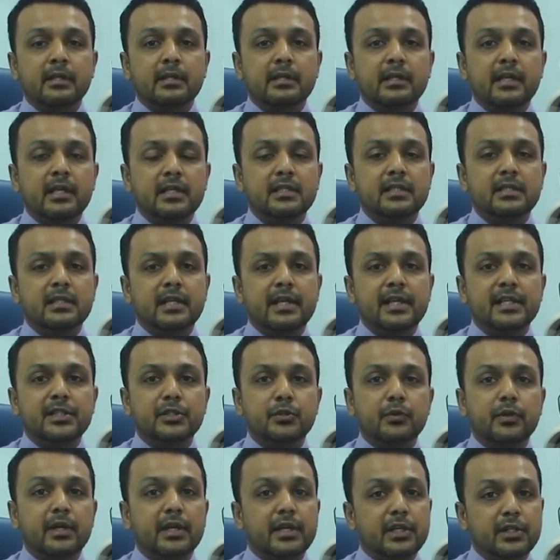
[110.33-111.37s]
This leads
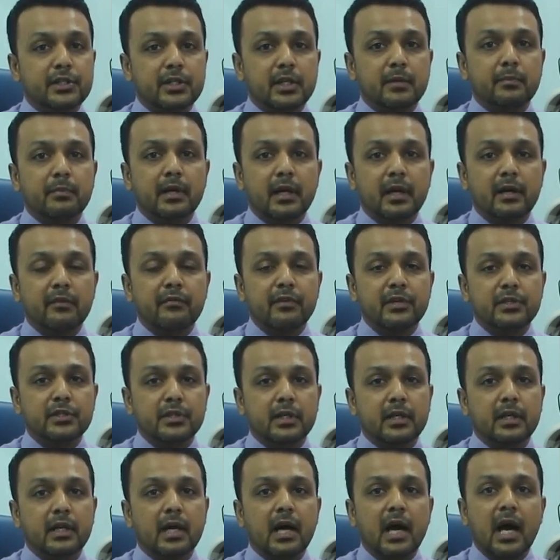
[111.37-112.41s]
to initial blurred
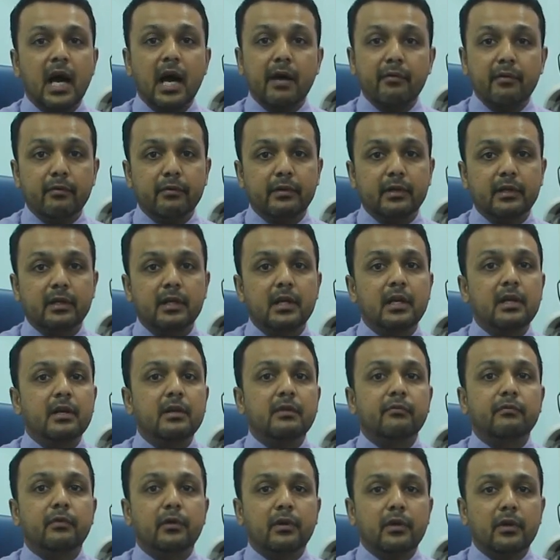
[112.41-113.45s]
vision. However,
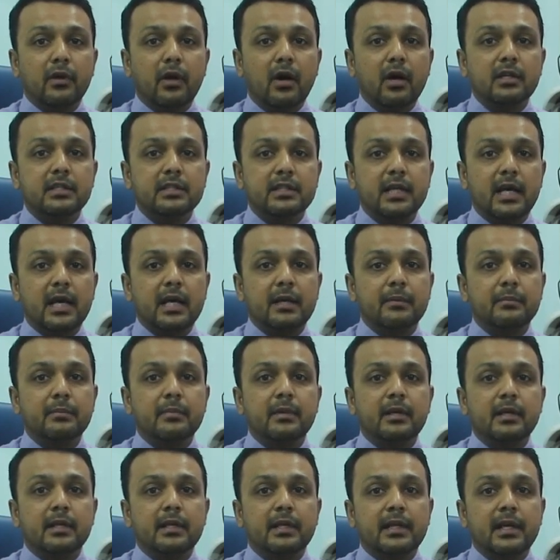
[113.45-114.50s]
for a long time
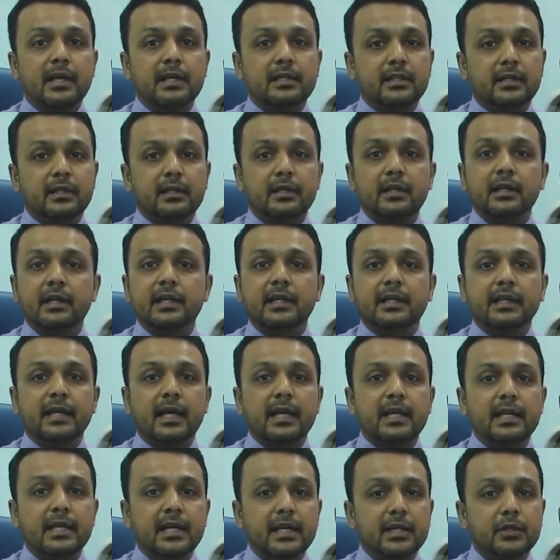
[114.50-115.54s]
later, it
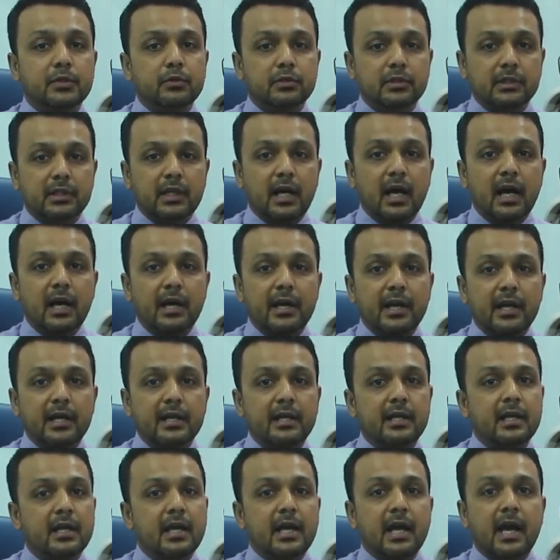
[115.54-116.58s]
can lead to
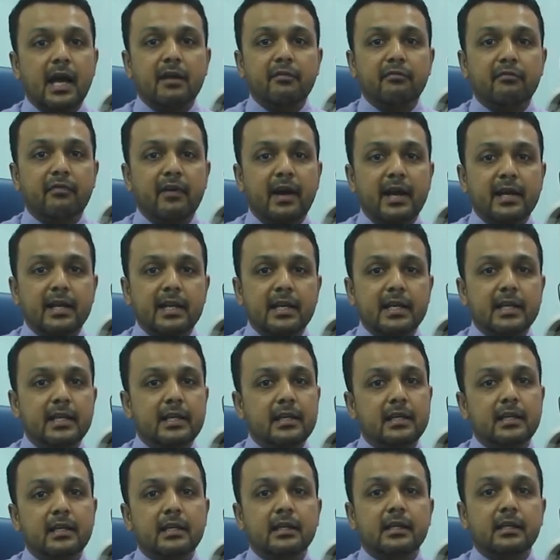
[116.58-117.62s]
scarring and
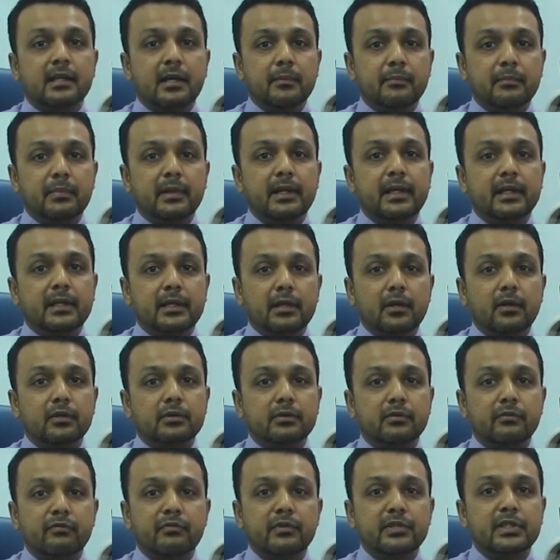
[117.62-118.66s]
finally complete
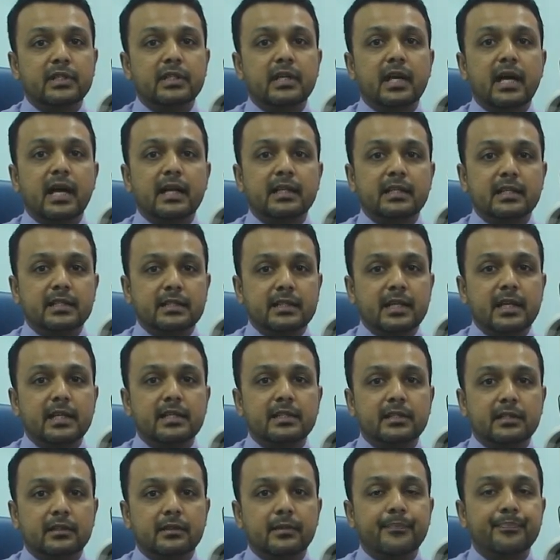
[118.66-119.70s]
loss of vision at the
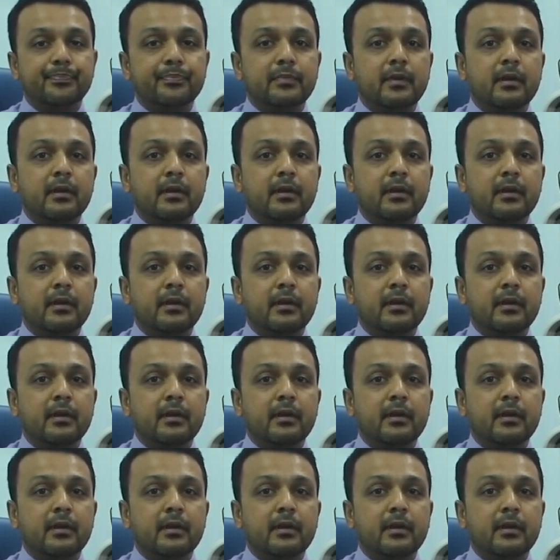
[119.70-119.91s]
center.